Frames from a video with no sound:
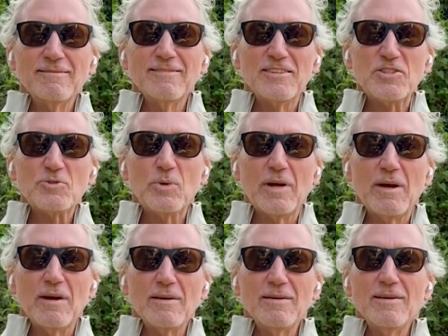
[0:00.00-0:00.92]
this one
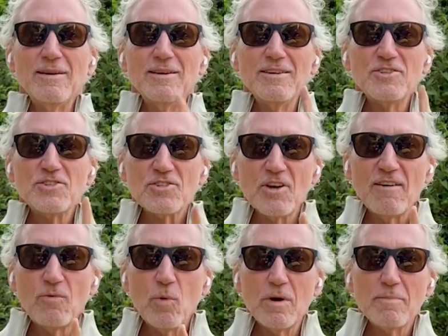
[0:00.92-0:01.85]
on
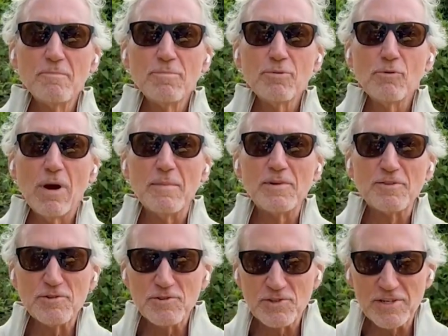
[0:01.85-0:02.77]
software
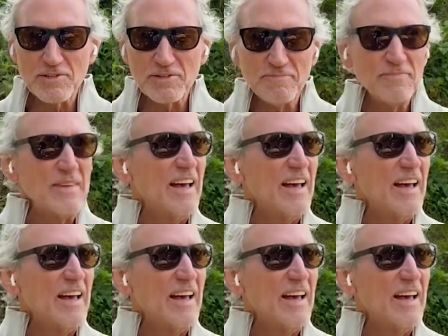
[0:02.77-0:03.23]
parameterization.